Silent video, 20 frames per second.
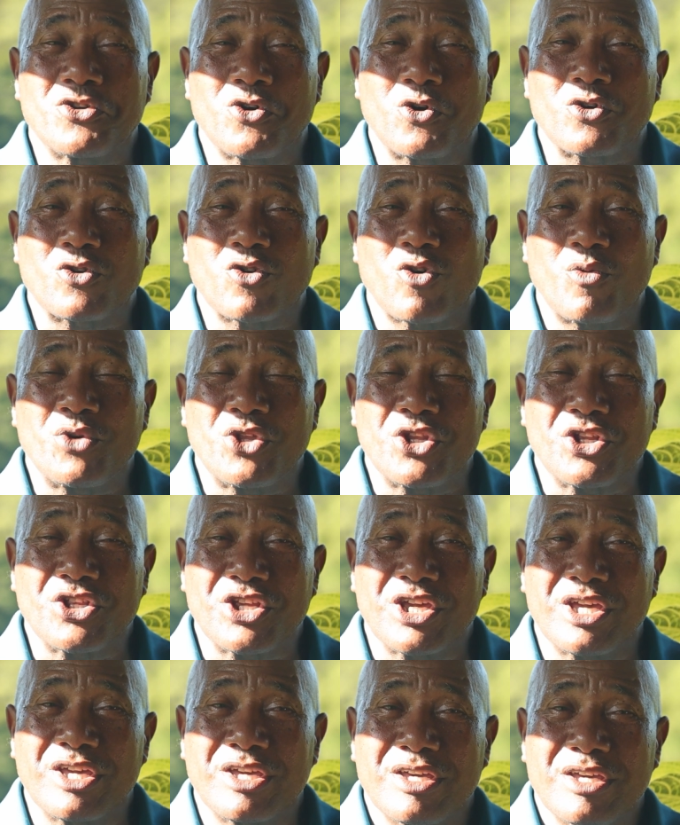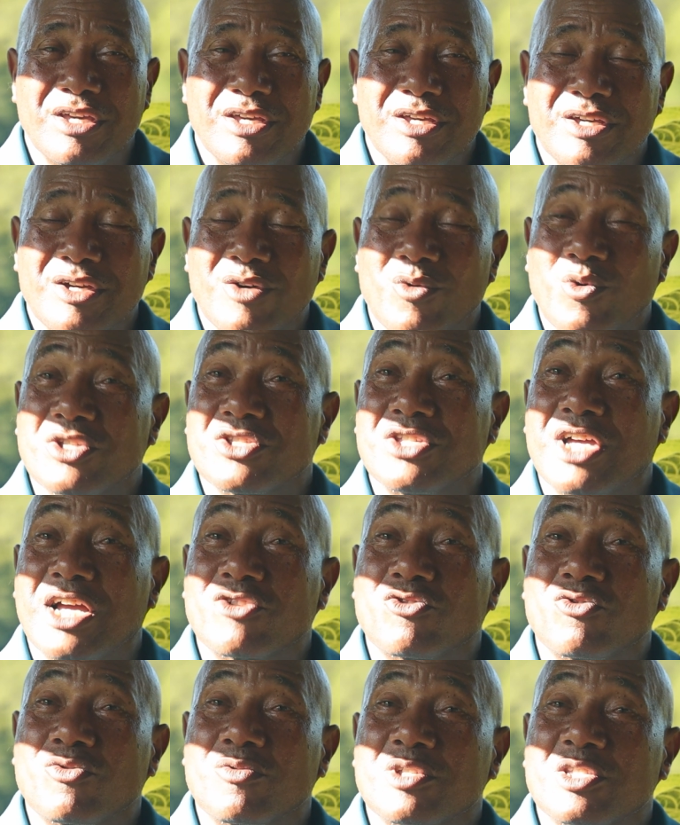town community was that
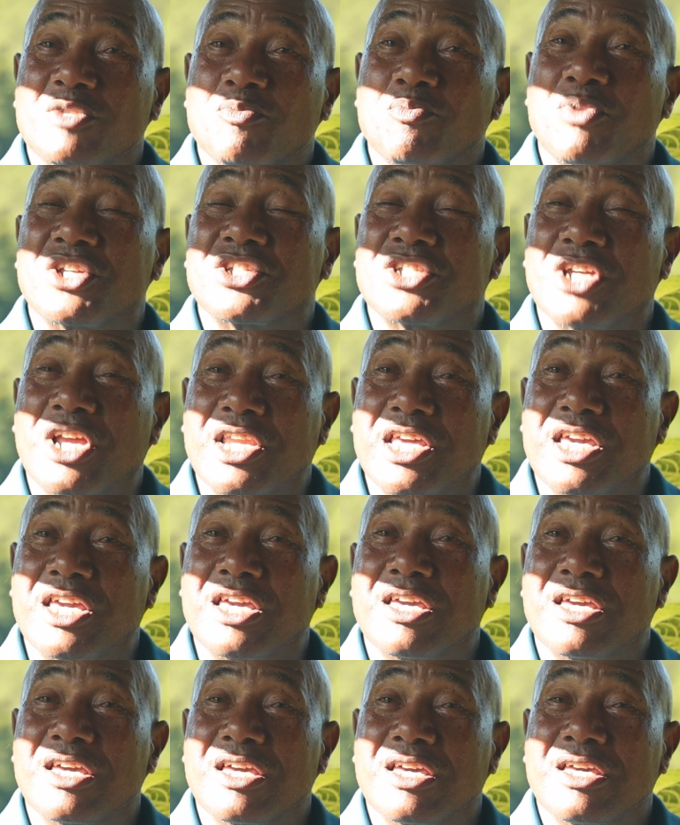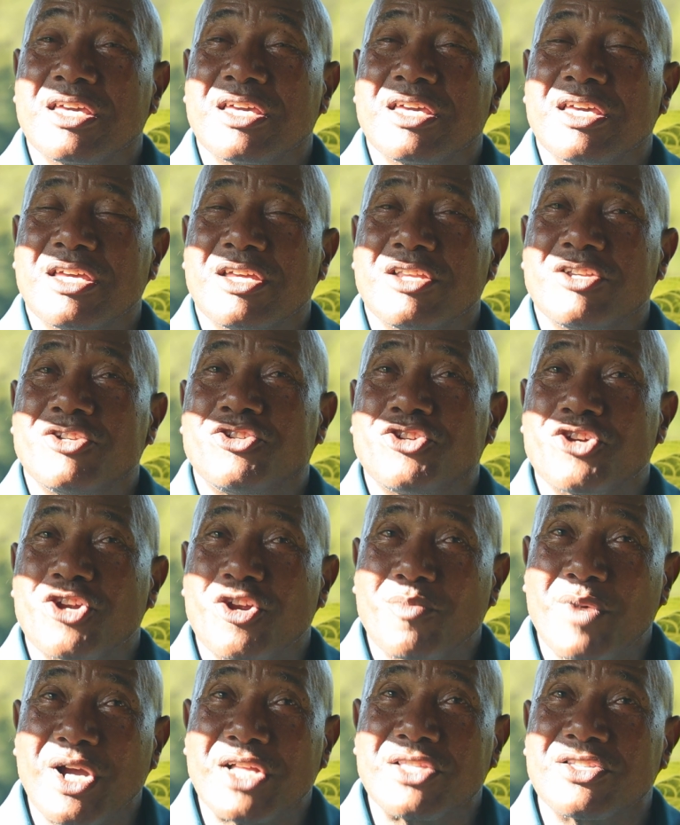especially
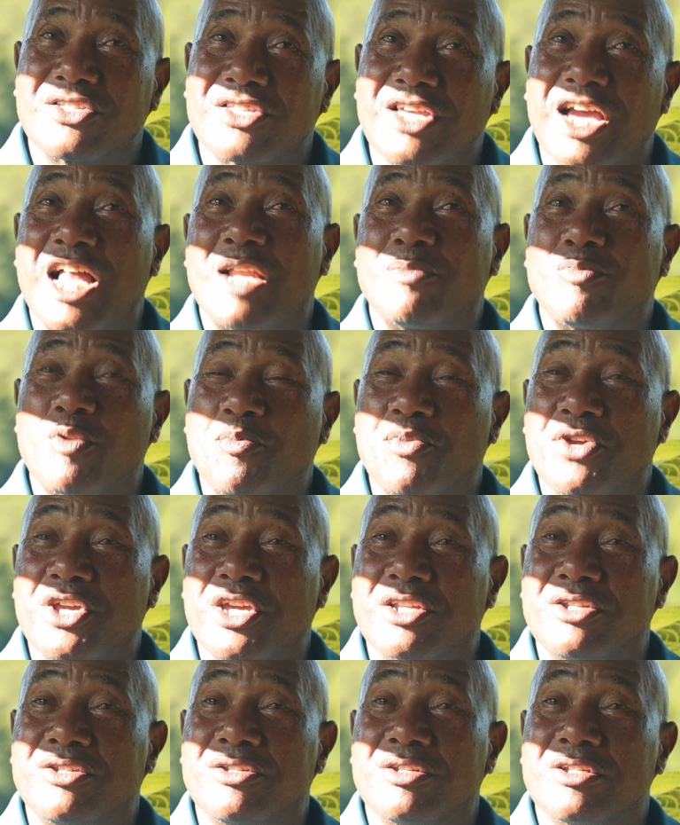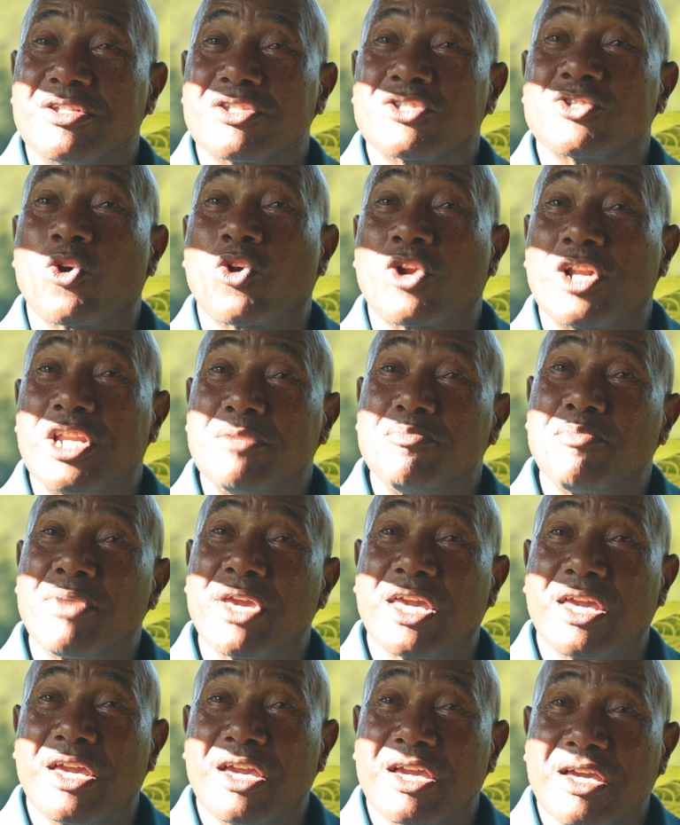German style prepared suckling
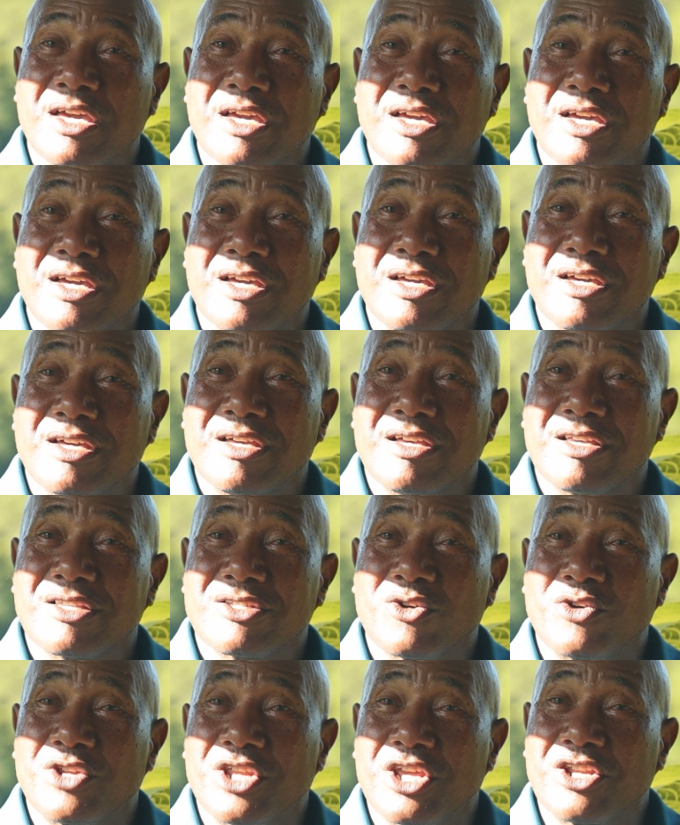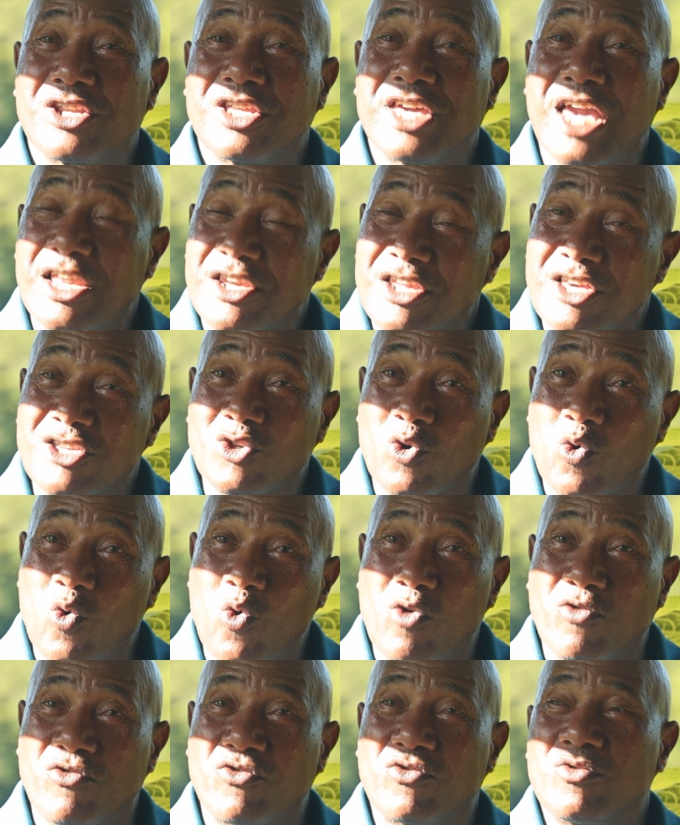pig. So they'd get this
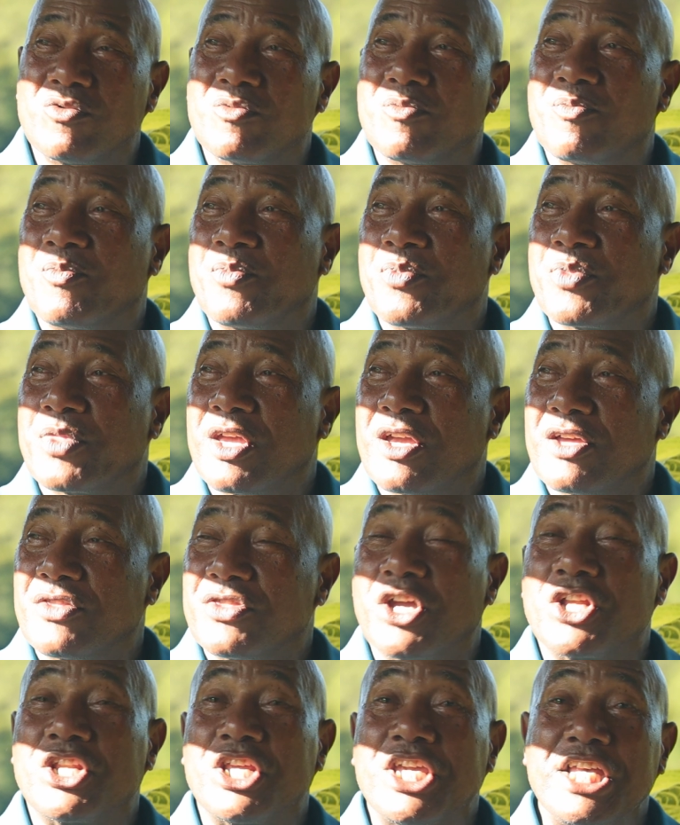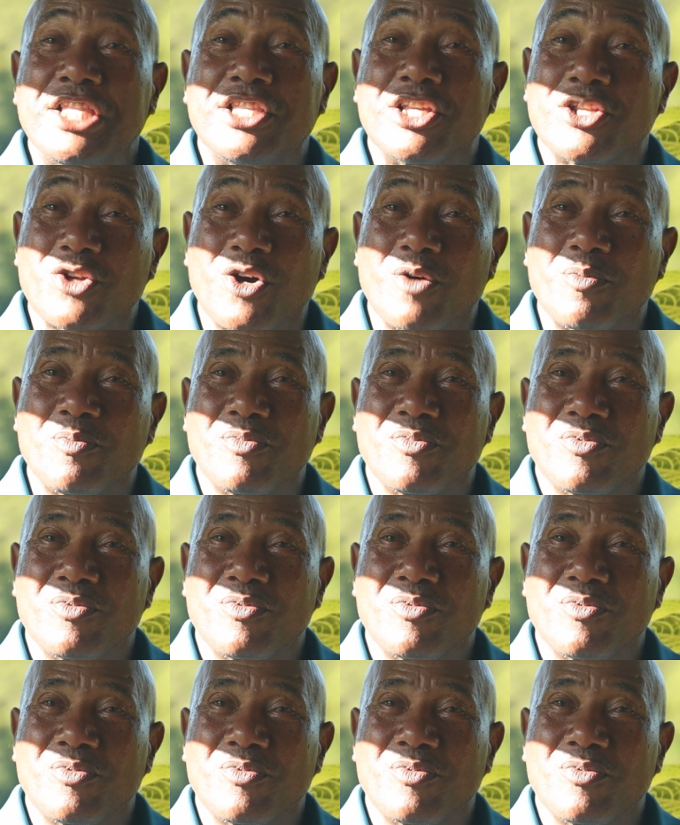oven, they'd heat it up,